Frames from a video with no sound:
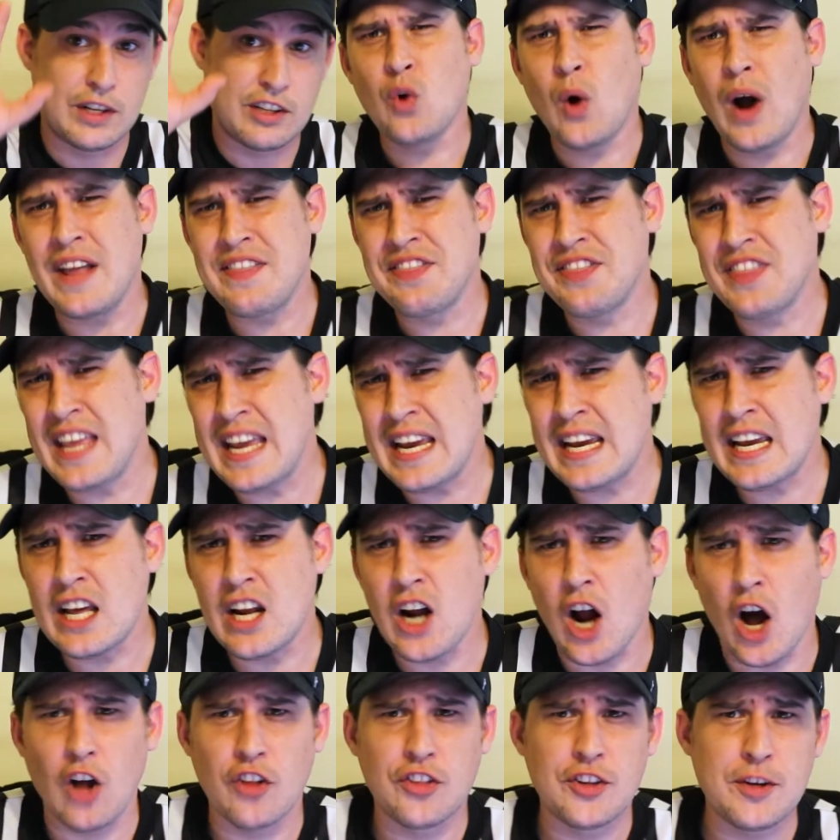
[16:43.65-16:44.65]
So I think it
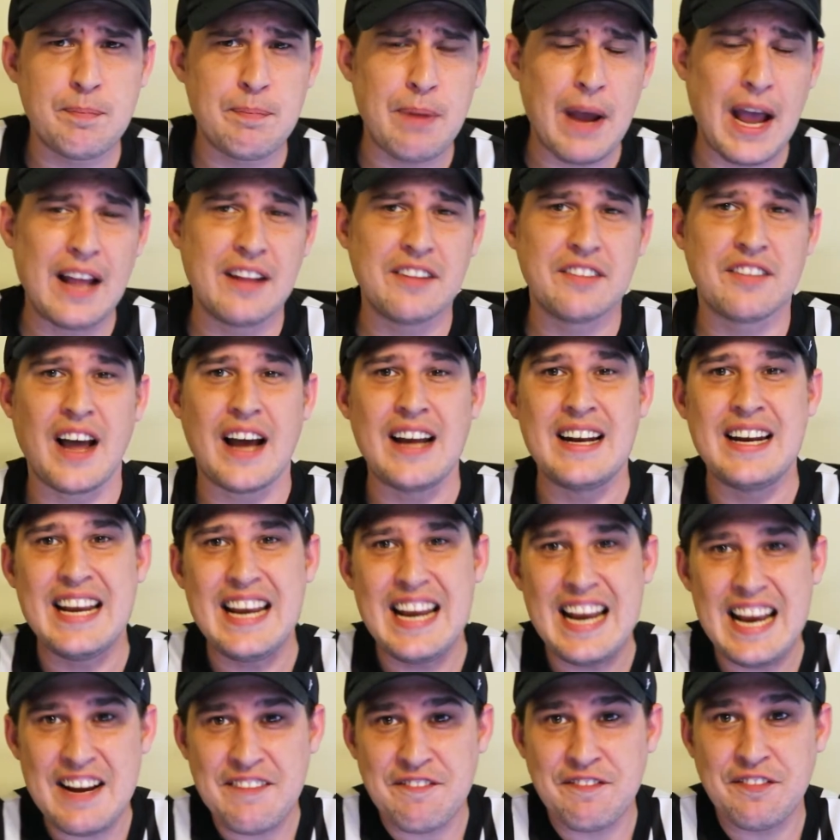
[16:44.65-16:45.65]
all depends on
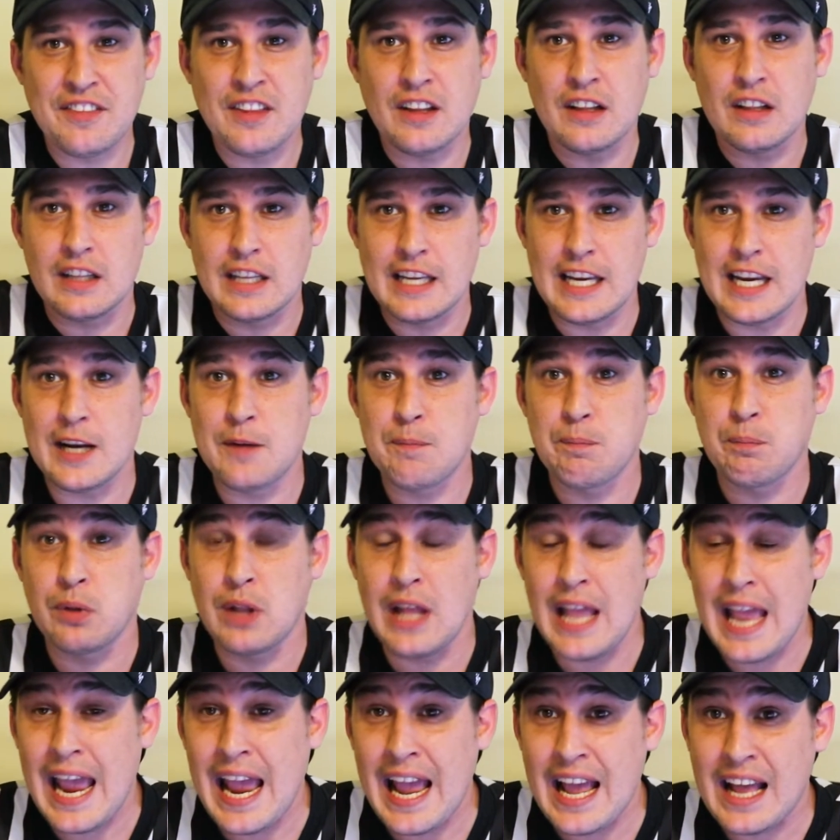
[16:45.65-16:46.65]
if the league
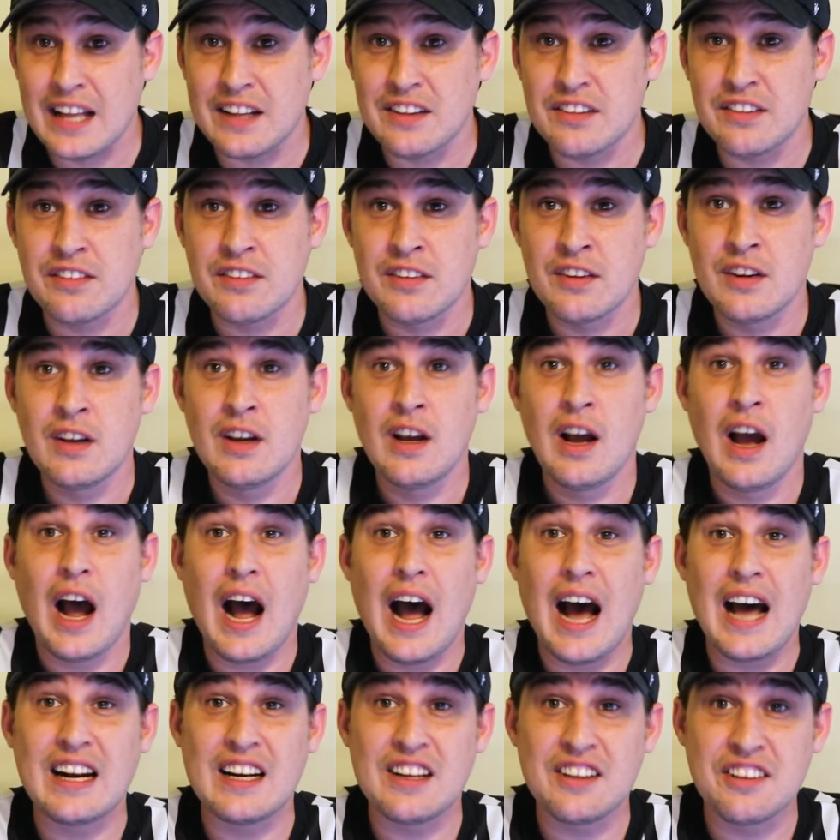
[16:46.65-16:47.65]
plans
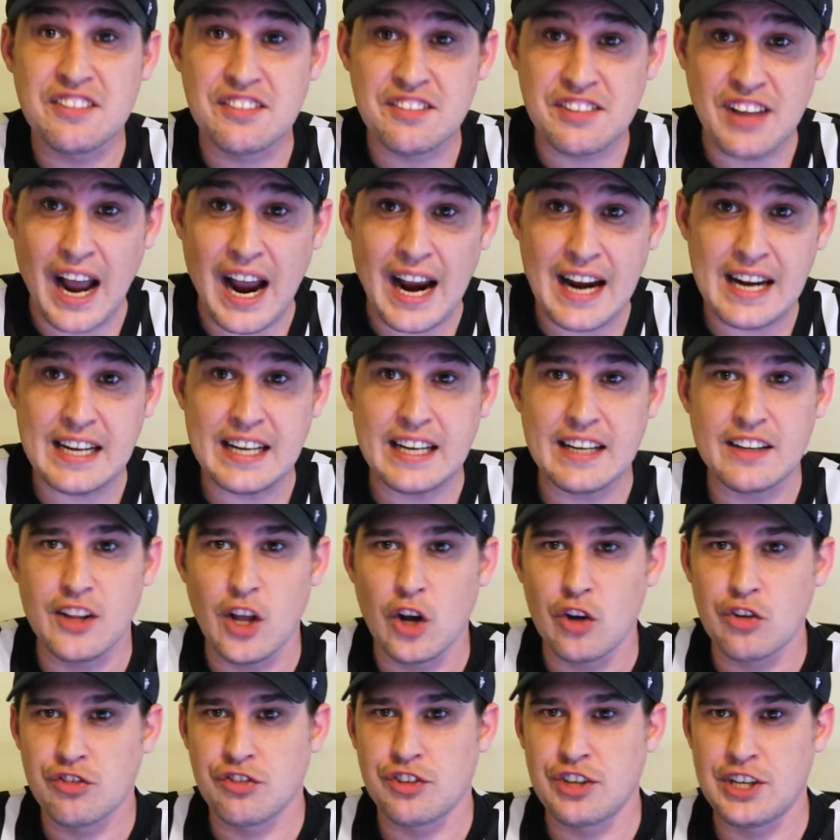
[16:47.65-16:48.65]
on assigning
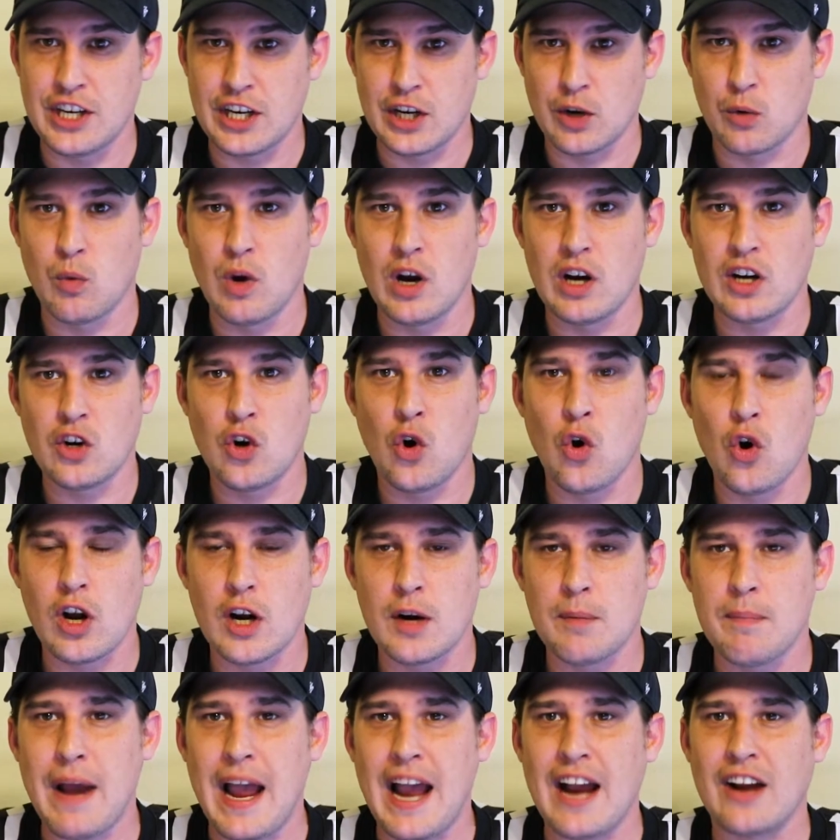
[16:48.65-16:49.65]
those tier 1
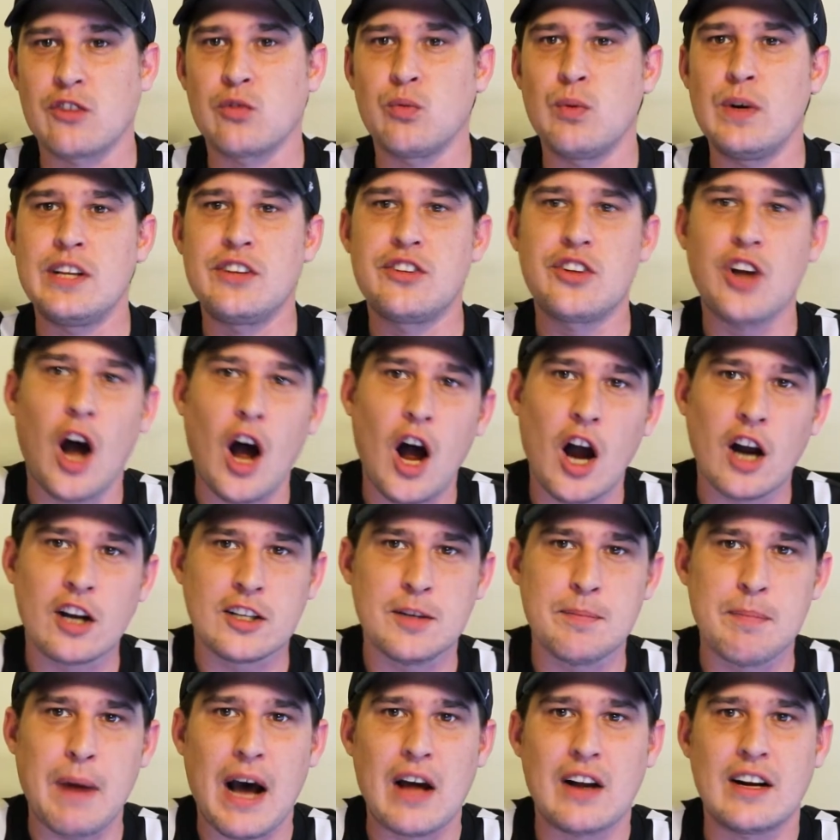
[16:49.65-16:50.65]
quarterbacks. We talked
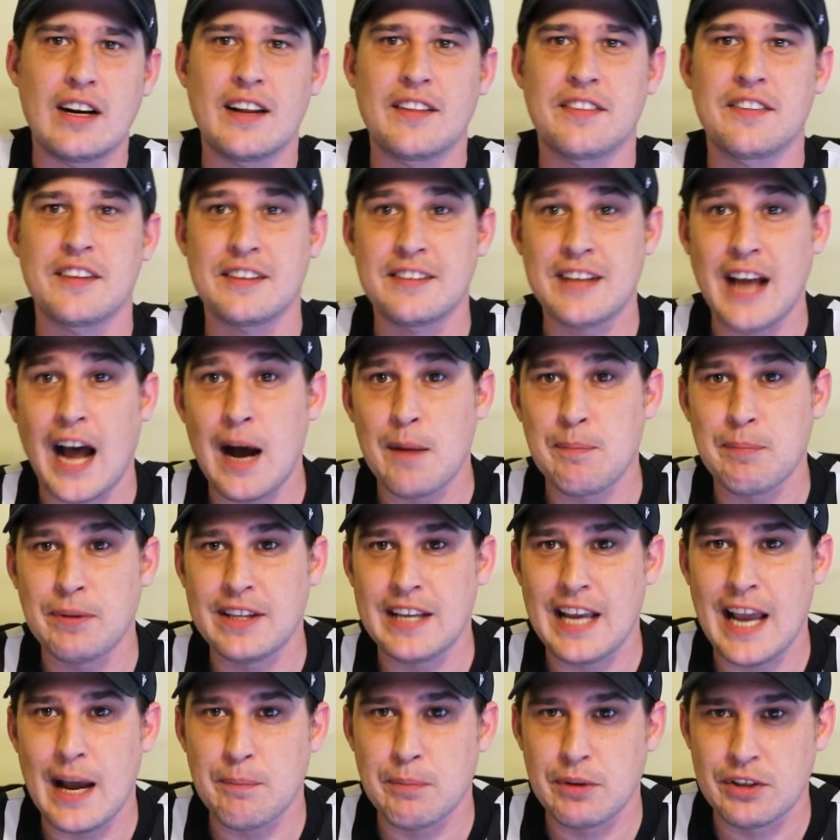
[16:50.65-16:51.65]
about it at the top of
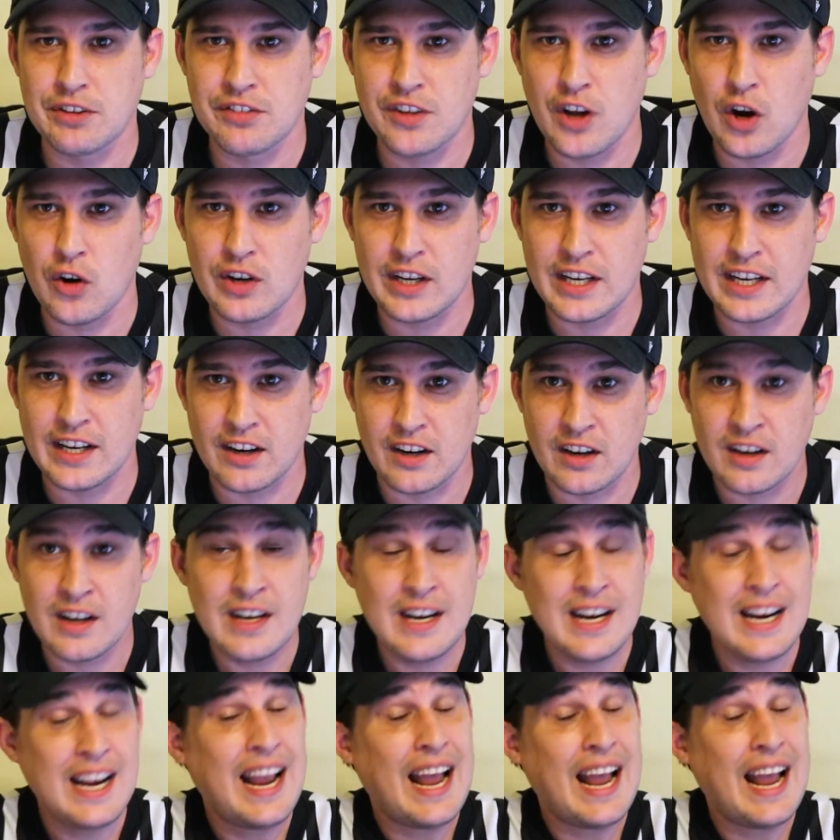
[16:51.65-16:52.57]
the episode here.